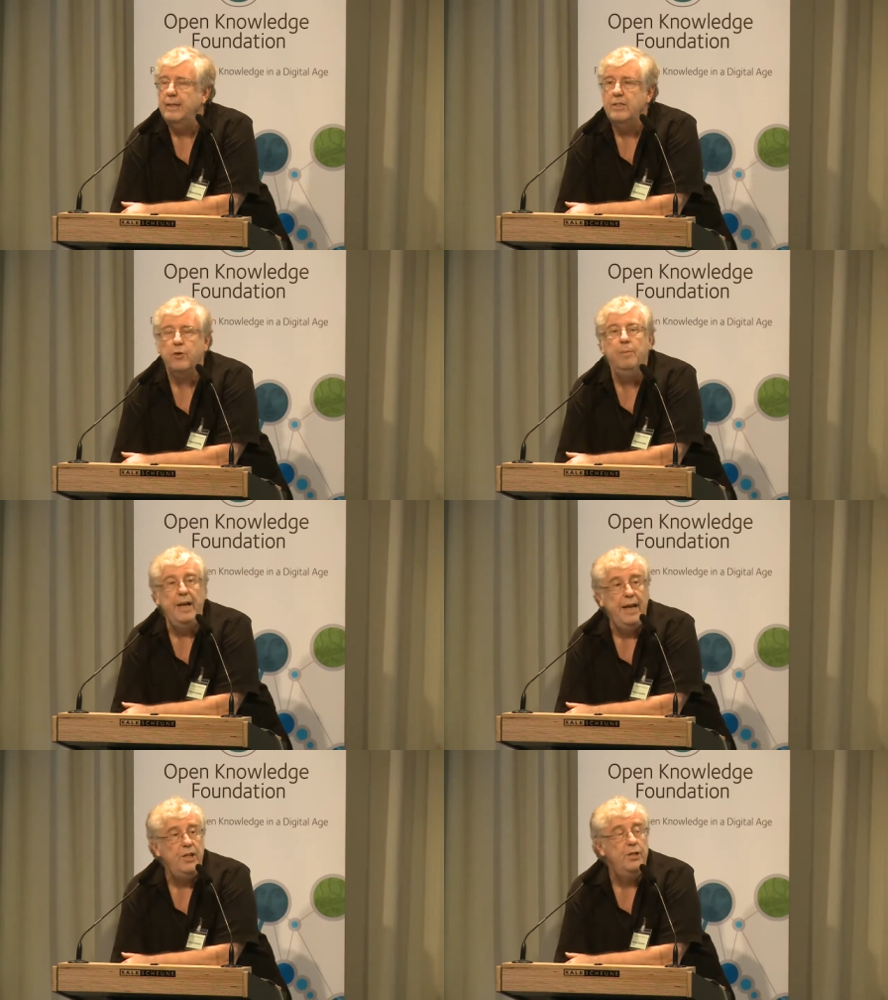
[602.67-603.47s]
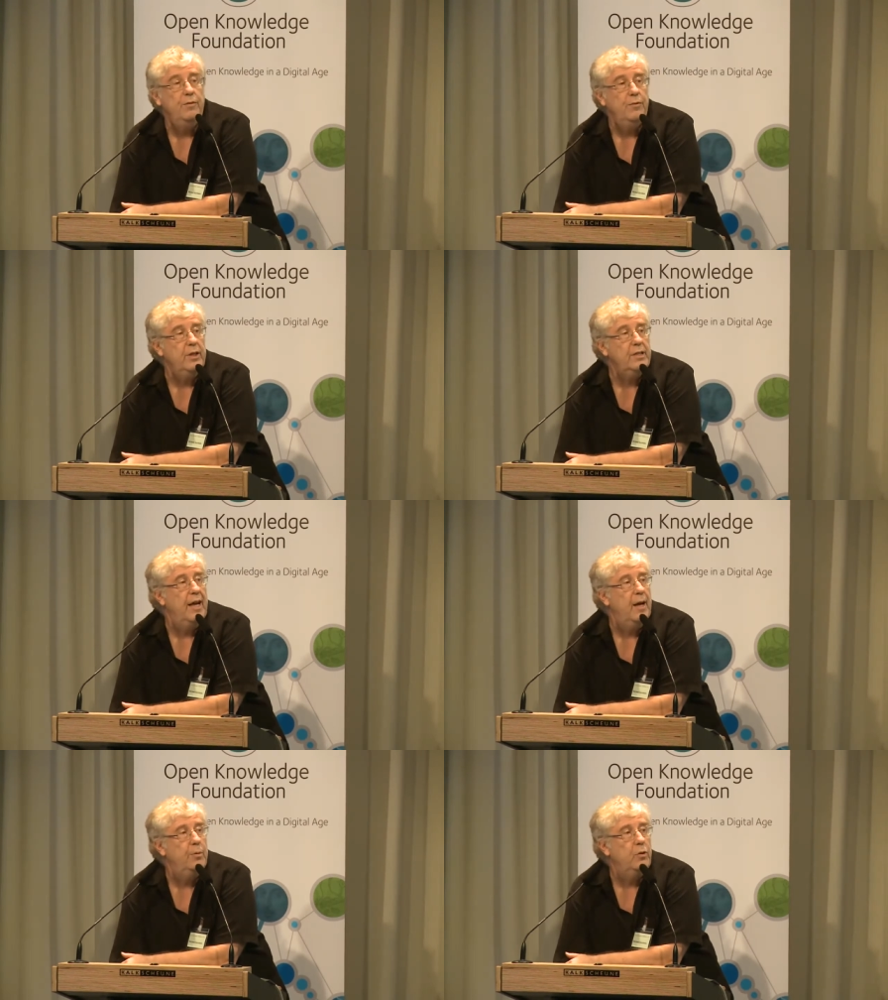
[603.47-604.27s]
discrimination, for
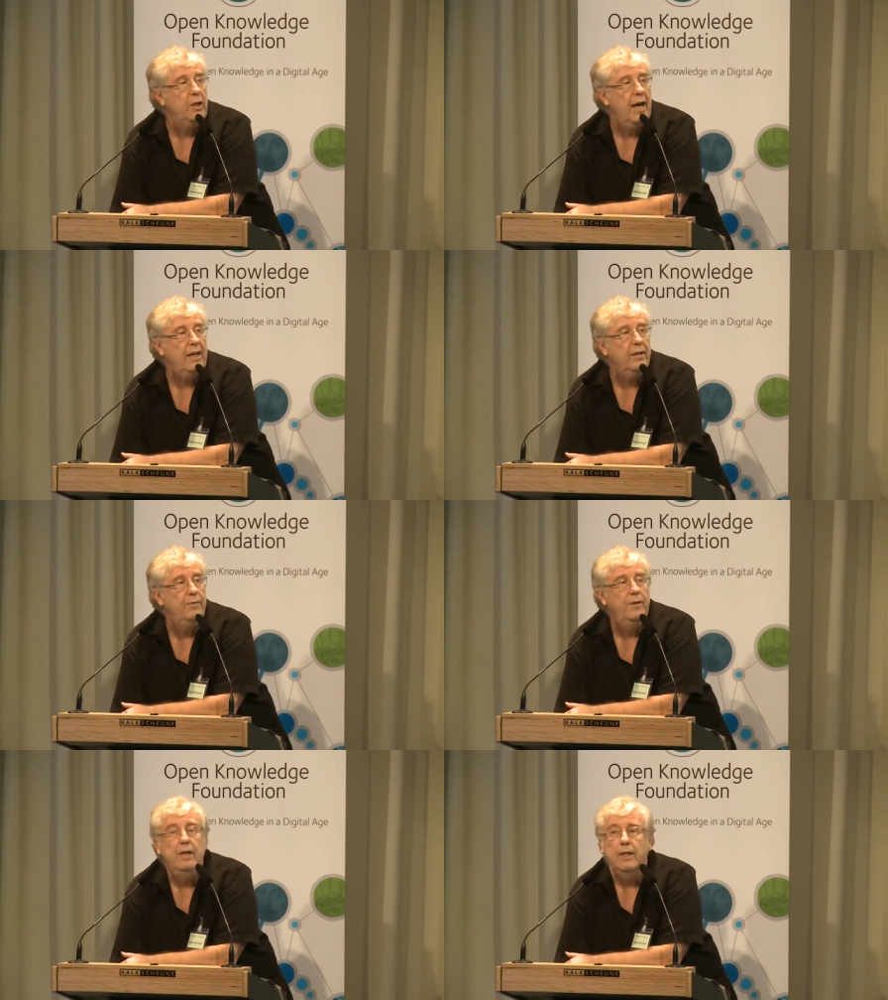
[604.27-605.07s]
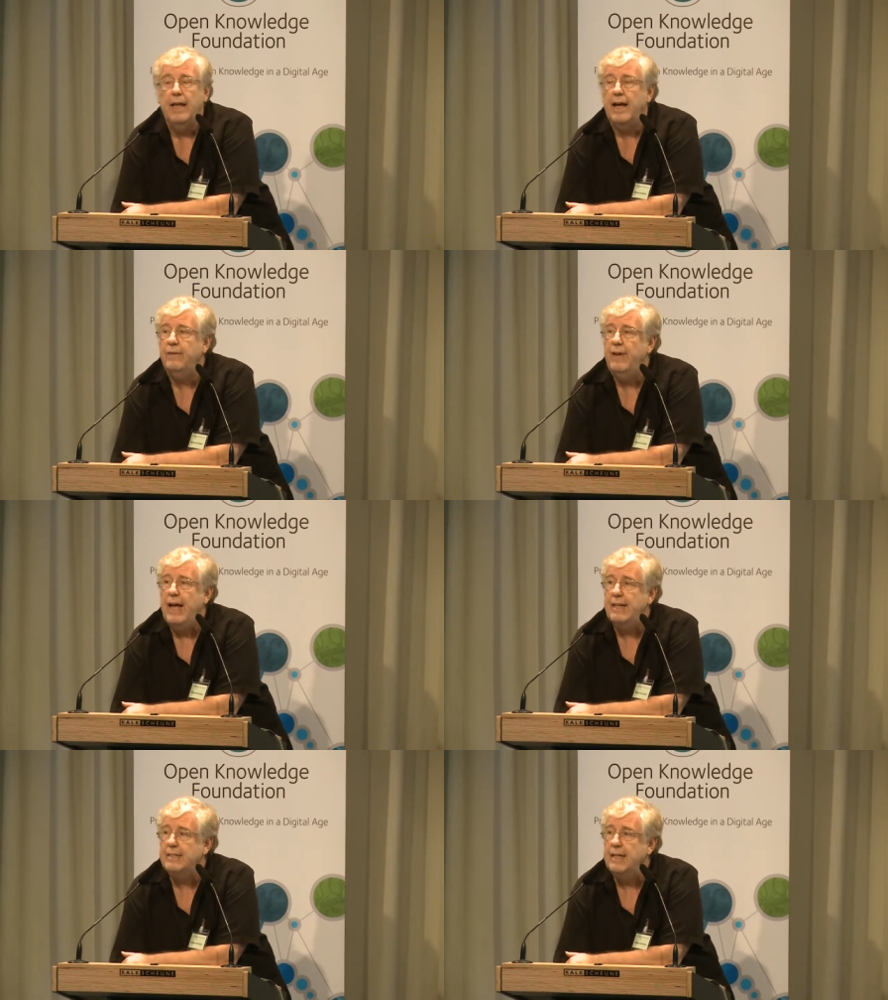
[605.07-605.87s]
example, or lack of
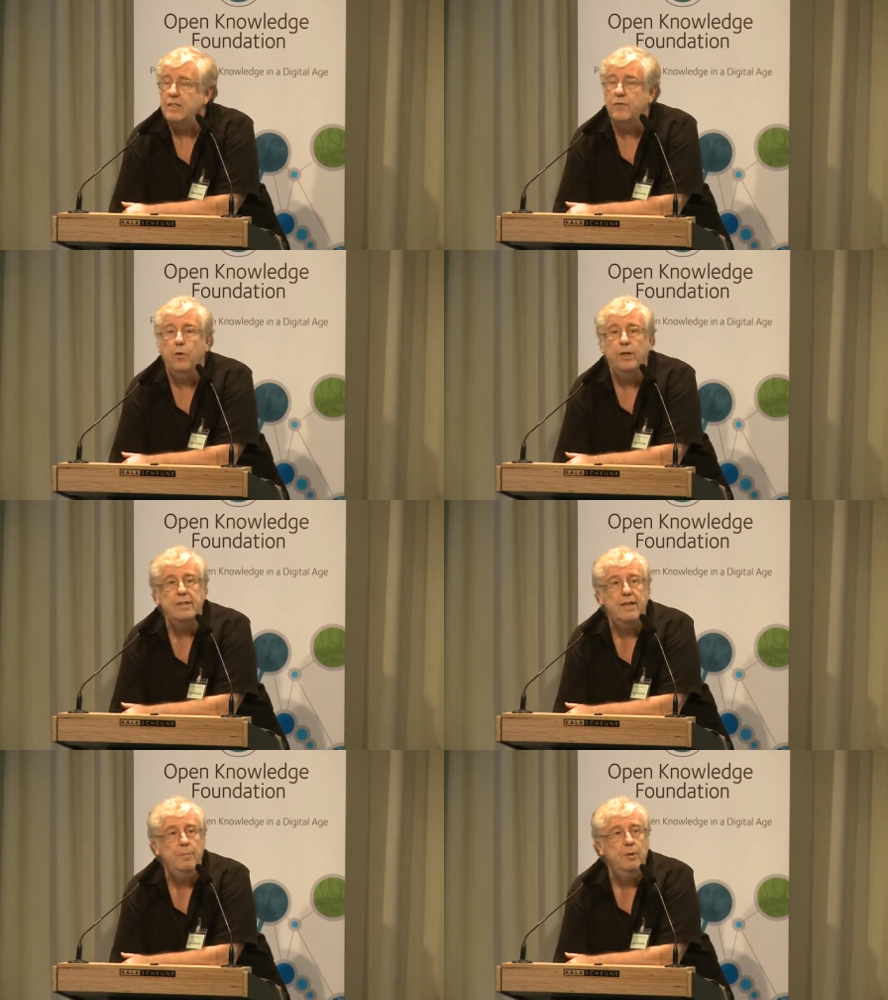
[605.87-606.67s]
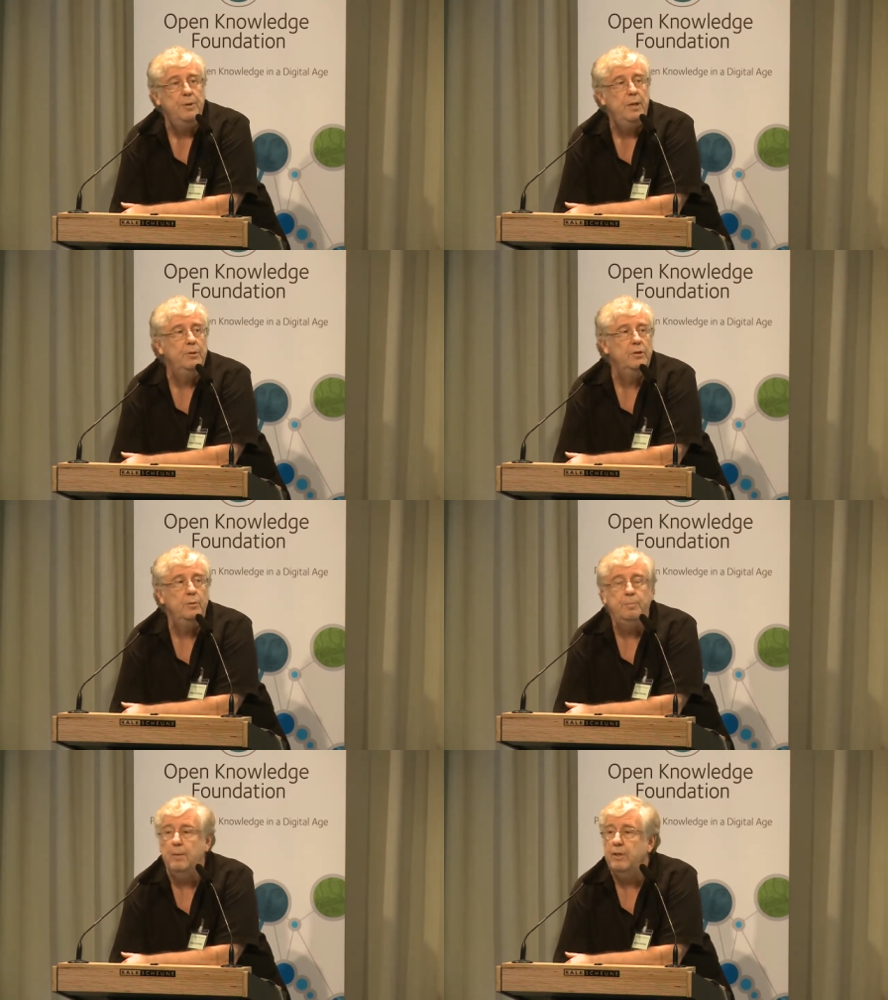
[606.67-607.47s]
access for disabled people
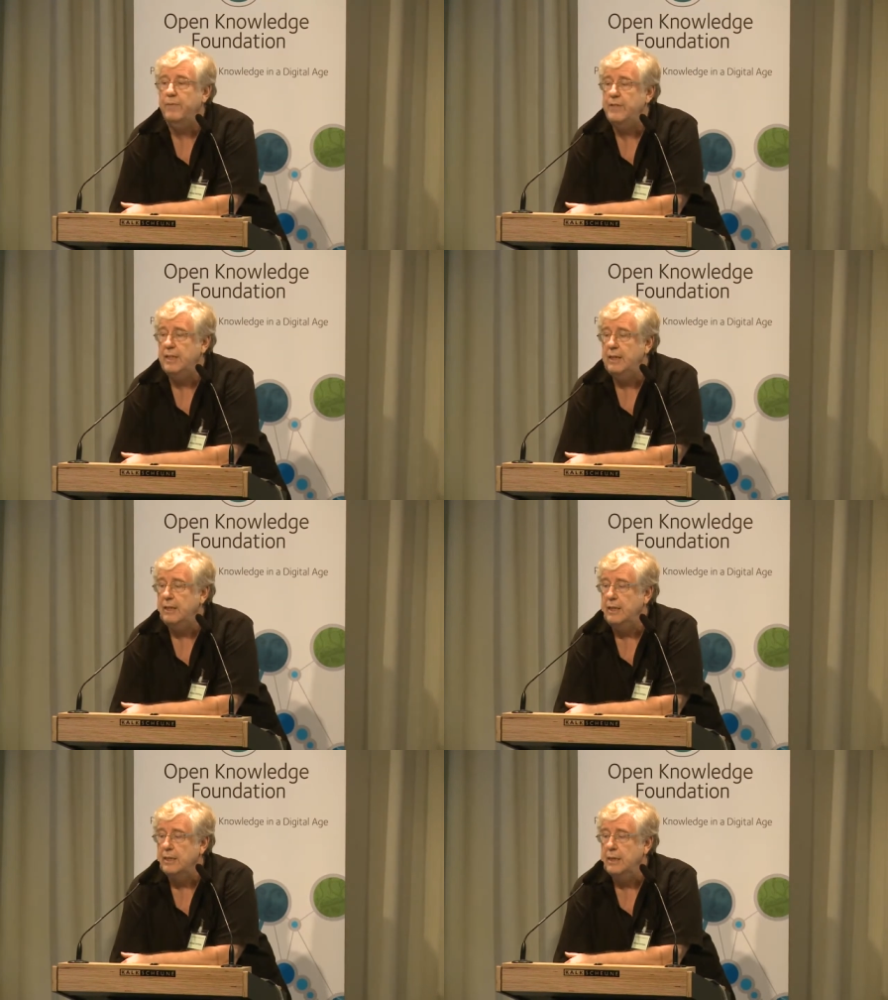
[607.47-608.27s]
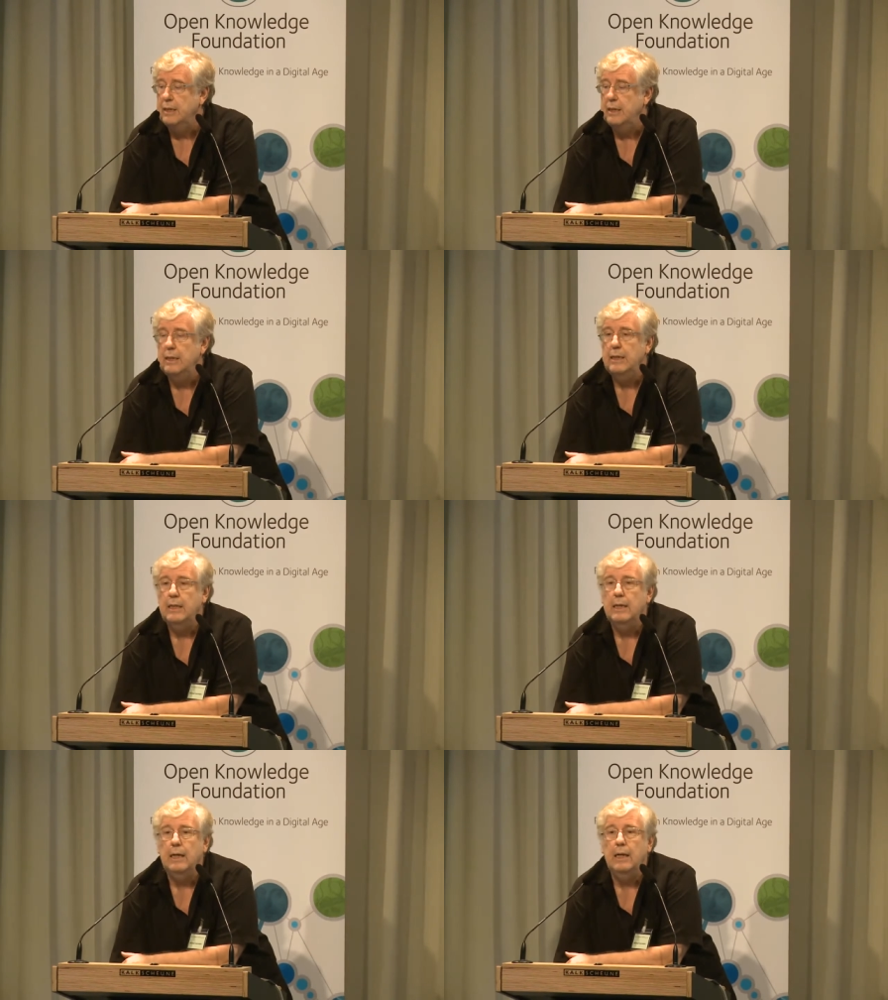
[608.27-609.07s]
to public facilities.
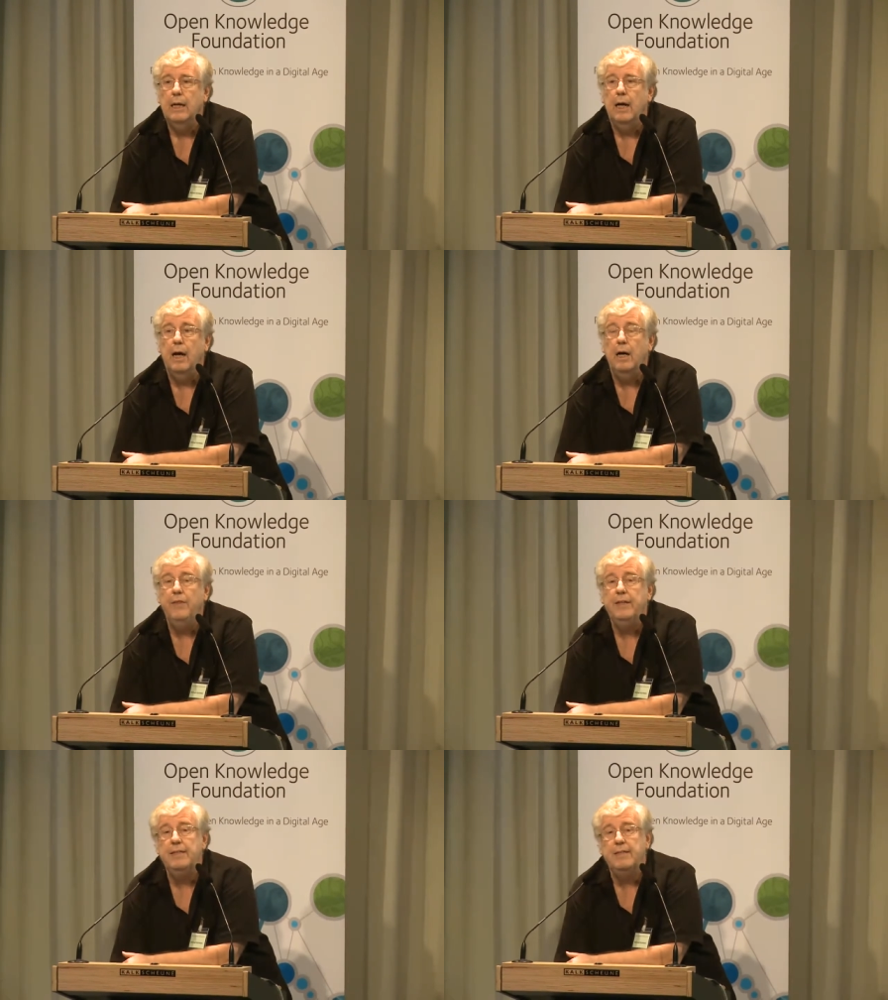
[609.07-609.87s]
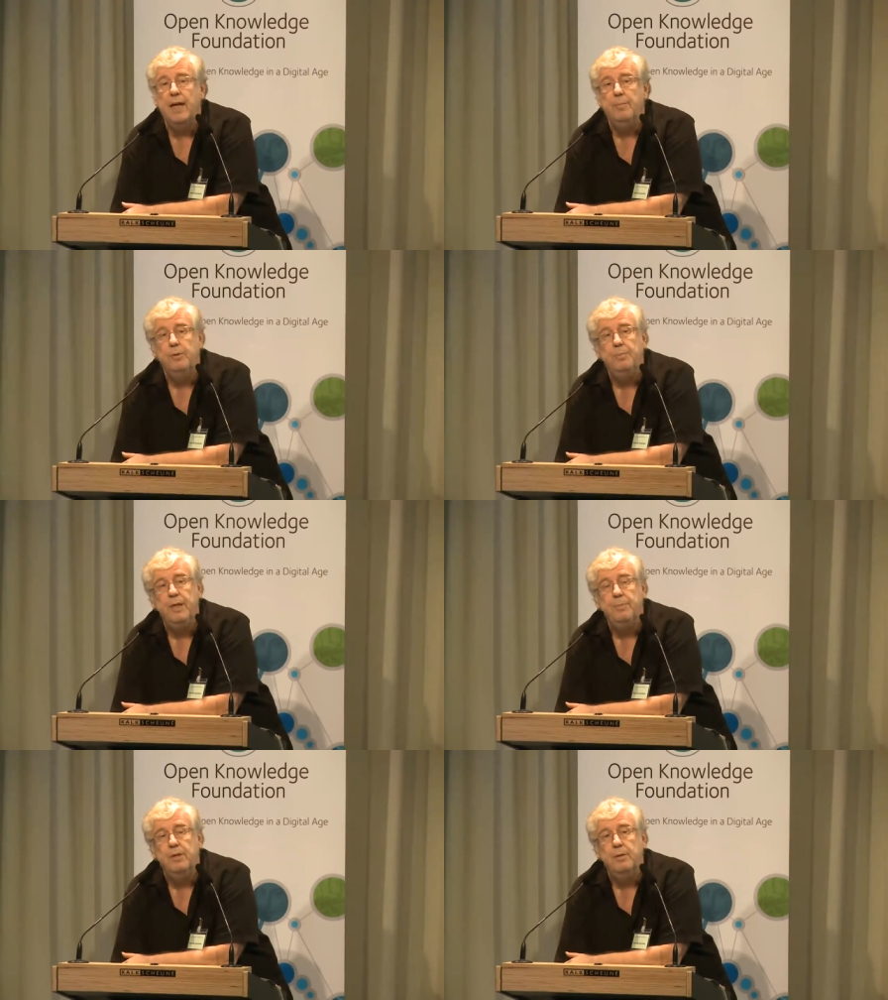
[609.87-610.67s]
Are the disabled
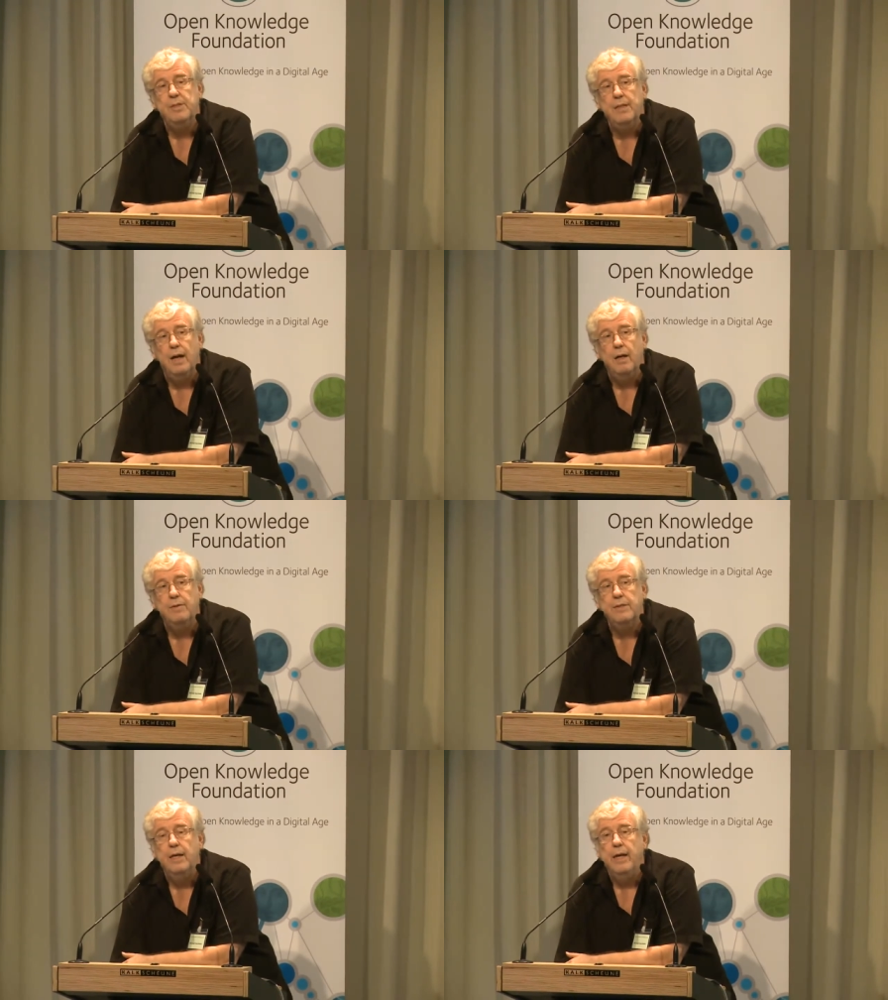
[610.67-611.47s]
people themselves